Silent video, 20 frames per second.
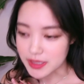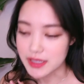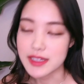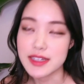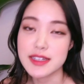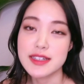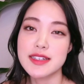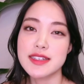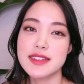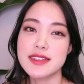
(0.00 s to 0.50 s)
my
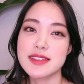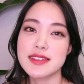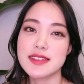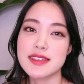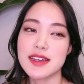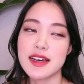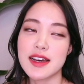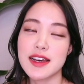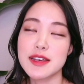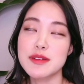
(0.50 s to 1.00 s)
goodness,
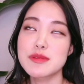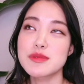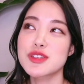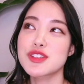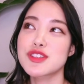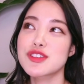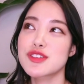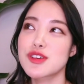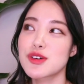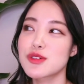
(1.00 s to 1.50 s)
I am
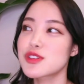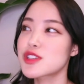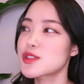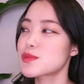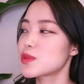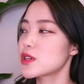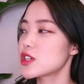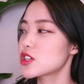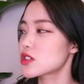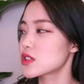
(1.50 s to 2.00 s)
so
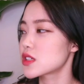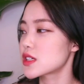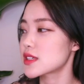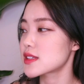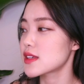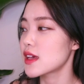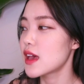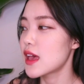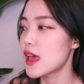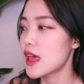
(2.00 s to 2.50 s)

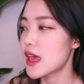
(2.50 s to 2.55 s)
speechless.